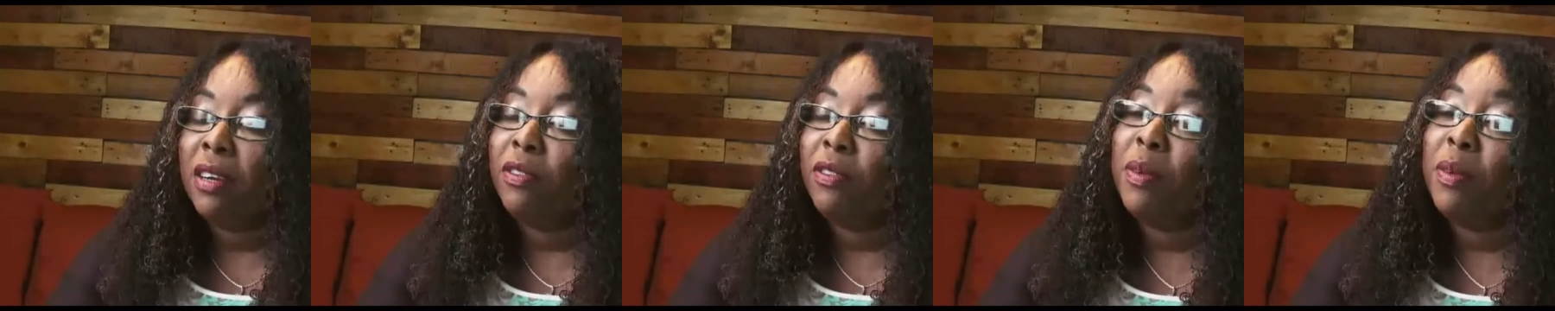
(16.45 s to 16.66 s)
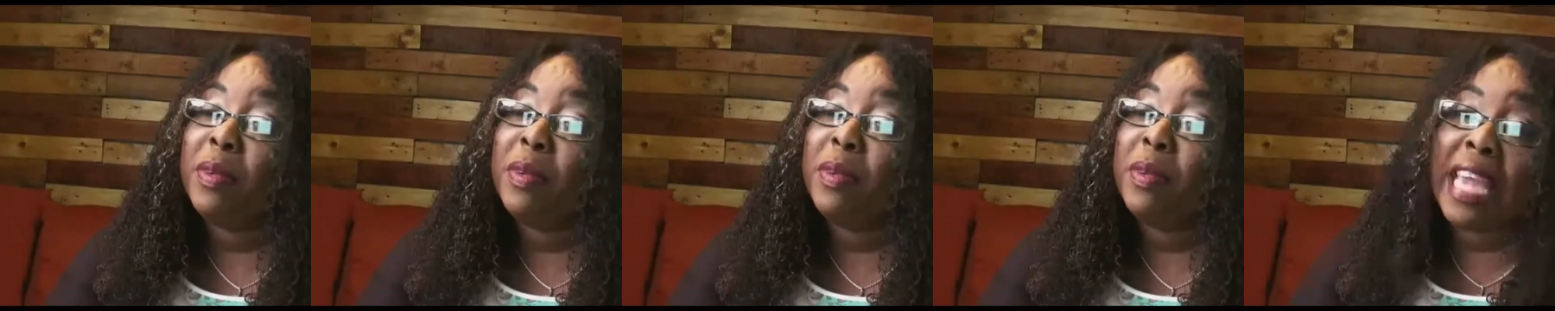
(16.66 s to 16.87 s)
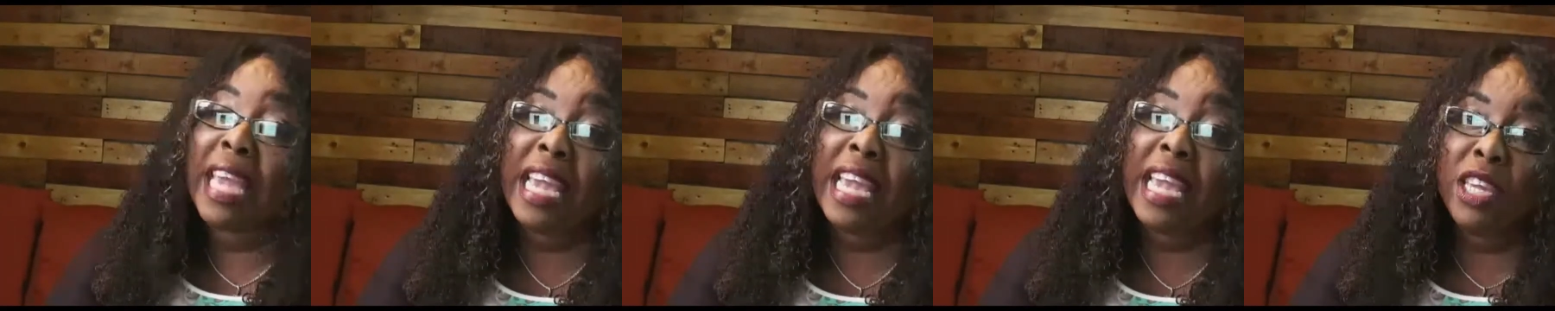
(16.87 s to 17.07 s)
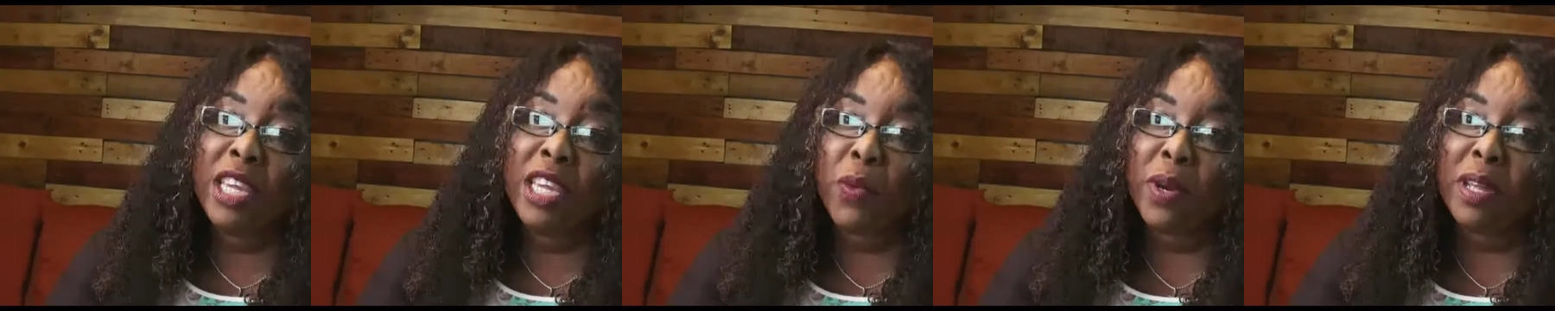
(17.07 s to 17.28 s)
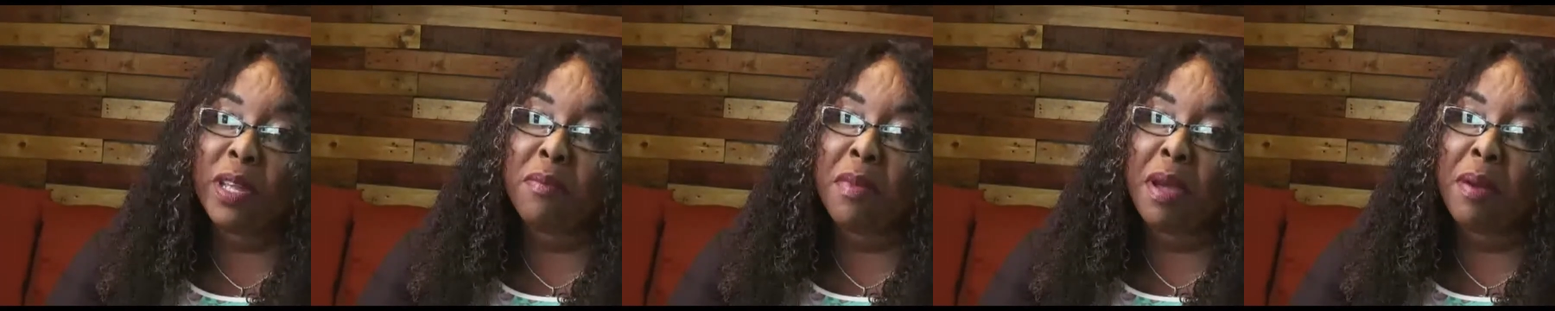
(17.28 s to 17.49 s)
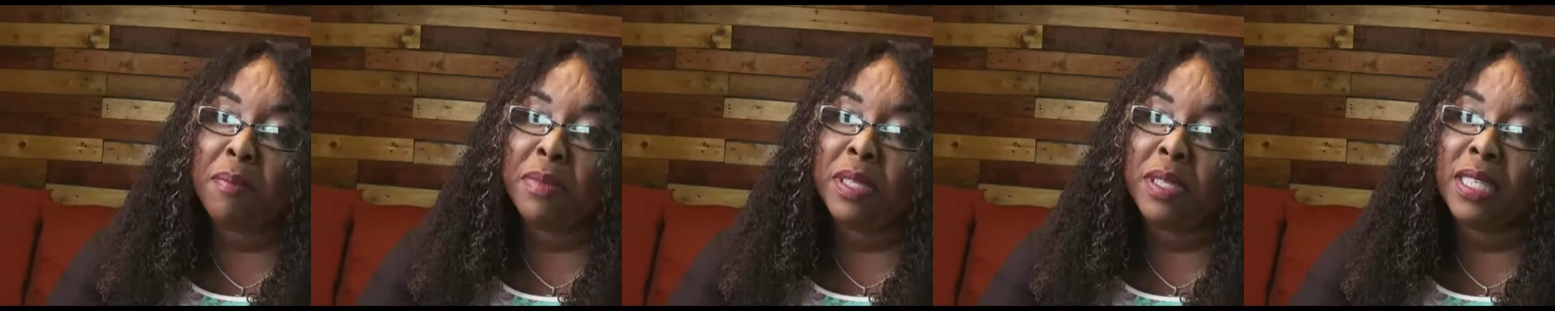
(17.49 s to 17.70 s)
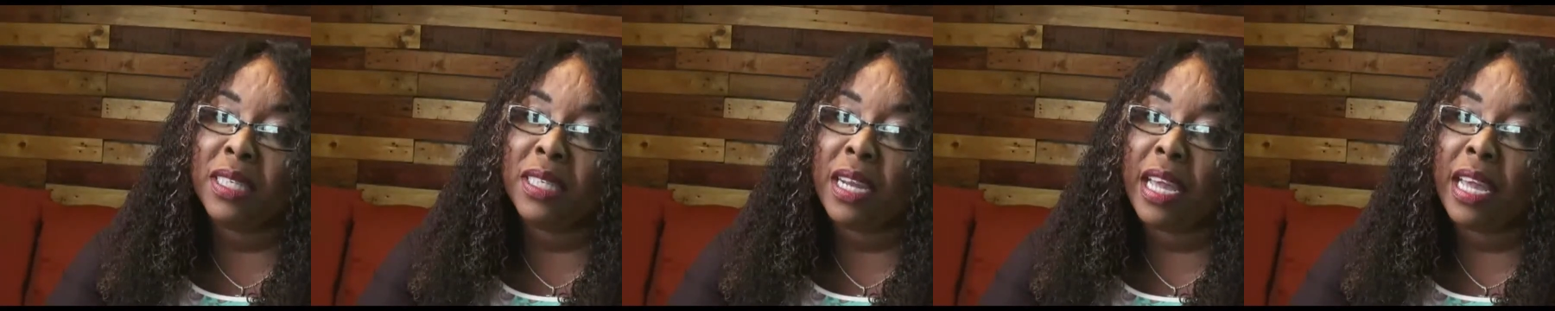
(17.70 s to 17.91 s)
from key UN member
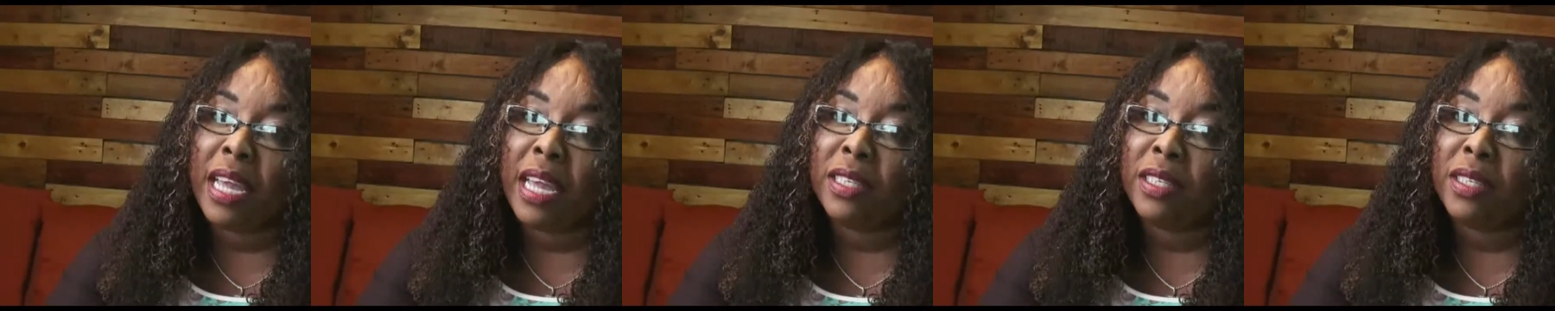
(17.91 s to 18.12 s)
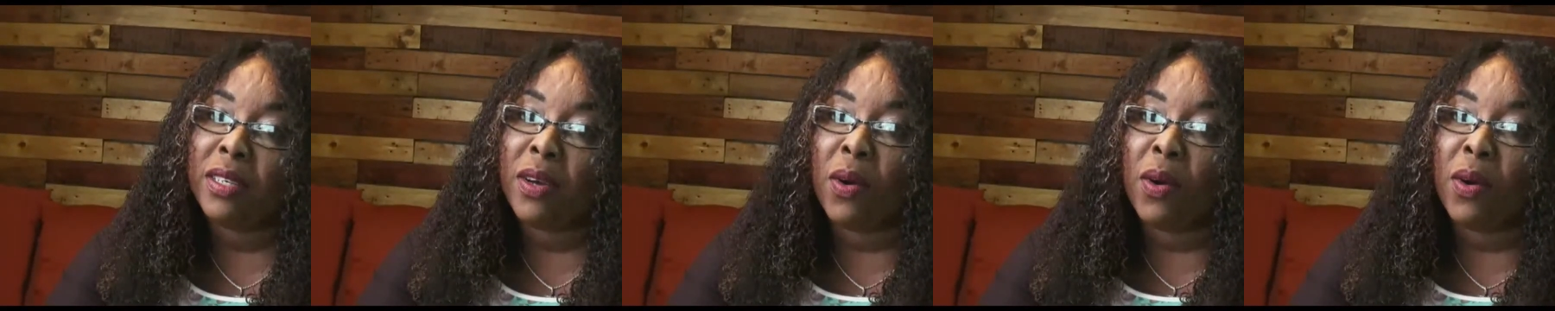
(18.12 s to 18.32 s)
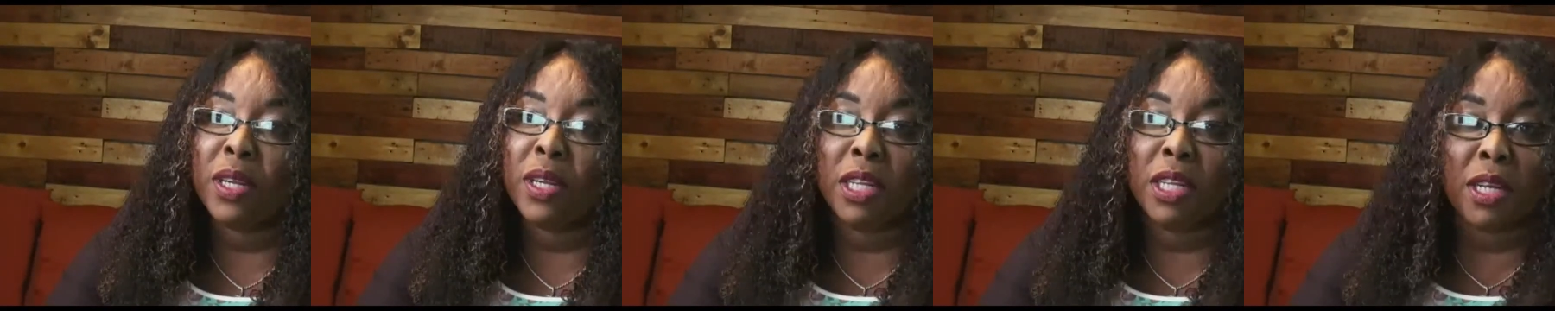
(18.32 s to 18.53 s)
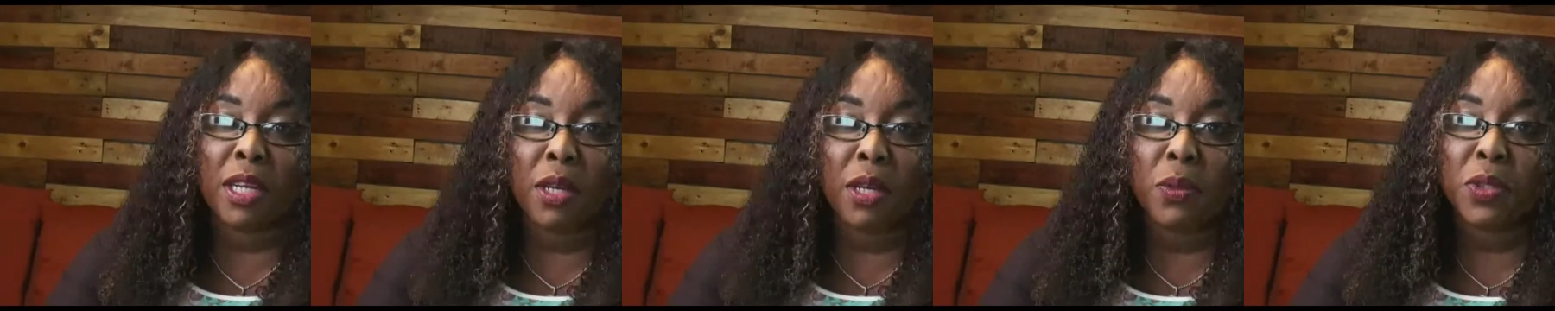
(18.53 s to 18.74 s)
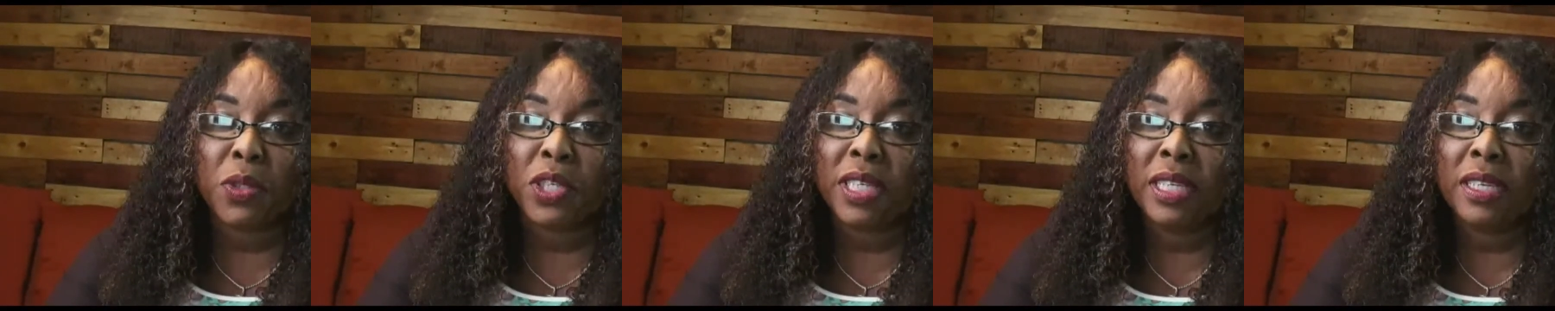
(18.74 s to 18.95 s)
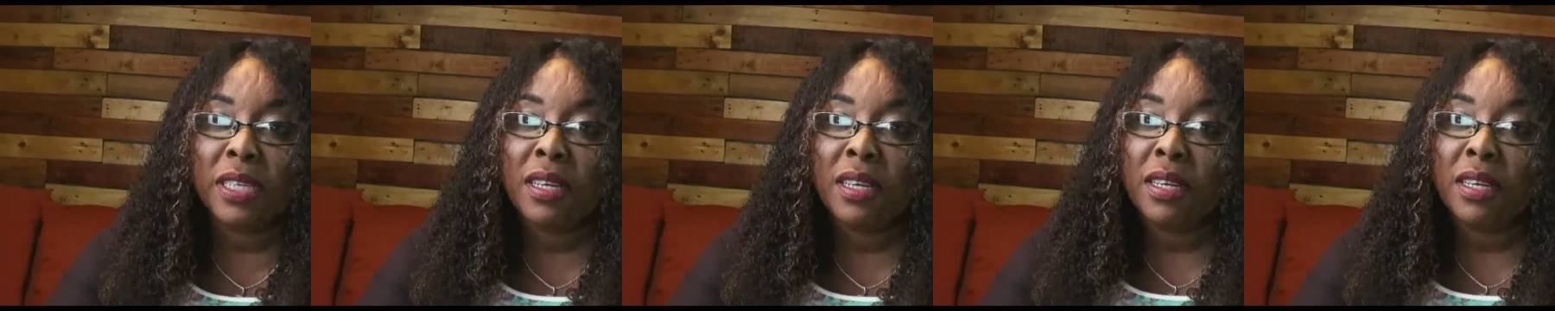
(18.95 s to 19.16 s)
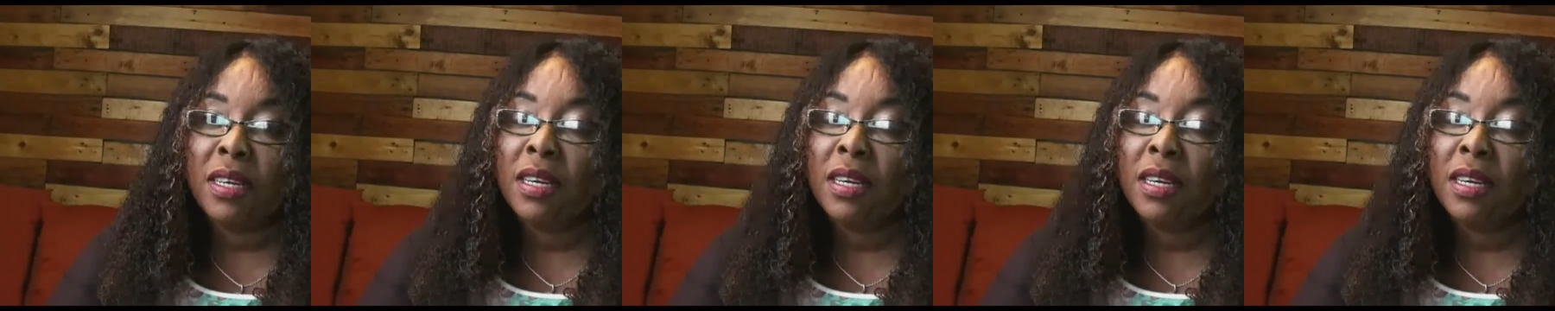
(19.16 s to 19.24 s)
states on inclusion